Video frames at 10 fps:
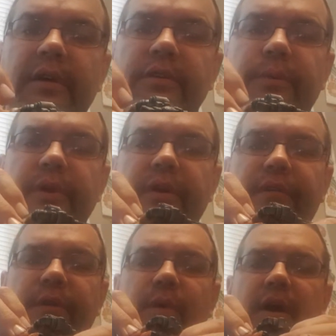So we can, if
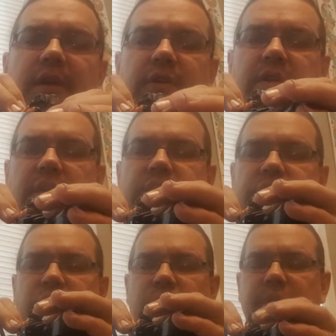you want, you can
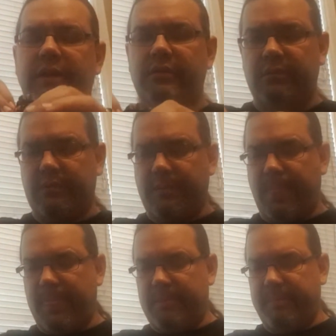actually go in,
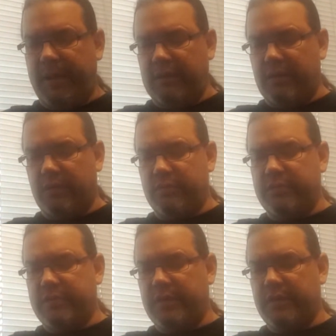paint
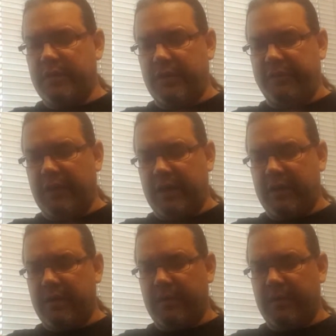those if you like,